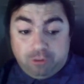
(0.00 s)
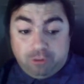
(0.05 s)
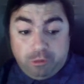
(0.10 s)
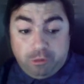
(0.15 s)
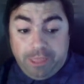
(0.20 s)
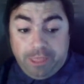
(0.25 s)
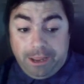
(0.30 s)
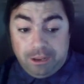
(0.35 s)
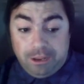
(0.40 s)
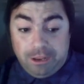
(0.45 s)
so
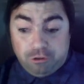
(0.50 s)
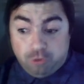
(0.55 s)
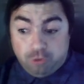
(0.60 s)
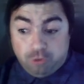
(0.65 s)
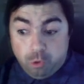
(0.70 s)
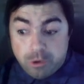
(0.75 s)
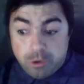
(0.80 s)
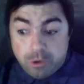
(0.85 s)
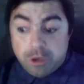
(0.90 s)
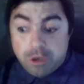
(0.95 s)
that is
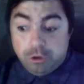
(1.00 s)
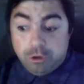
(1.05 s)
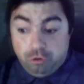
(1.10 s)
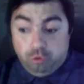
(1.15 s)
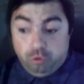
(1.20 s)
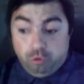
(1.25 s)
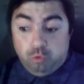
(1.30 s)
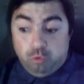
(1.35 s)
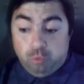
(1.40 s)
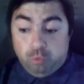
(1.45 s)
good
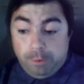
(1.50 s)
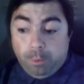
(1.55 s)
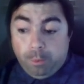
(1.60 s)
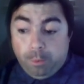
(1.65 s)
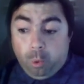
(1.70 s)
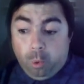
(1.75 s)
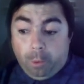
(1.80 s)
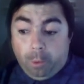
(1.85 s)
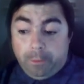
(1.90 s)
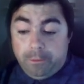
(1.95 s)
to
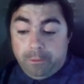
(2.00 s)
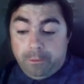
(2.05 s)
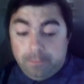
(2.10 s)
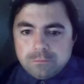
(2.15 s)
report.